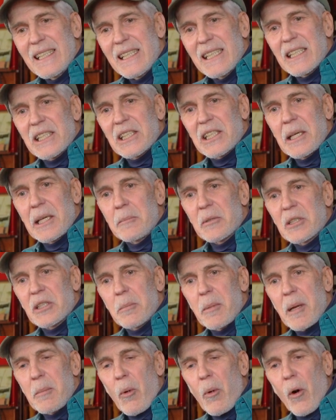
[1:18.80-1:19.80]
It seems
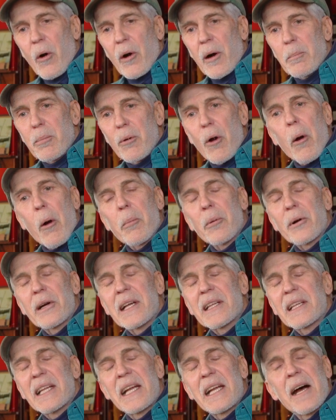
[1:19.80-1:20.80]
to be more
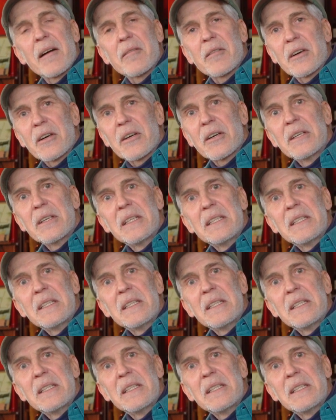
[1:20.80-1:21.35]
appropriate than ever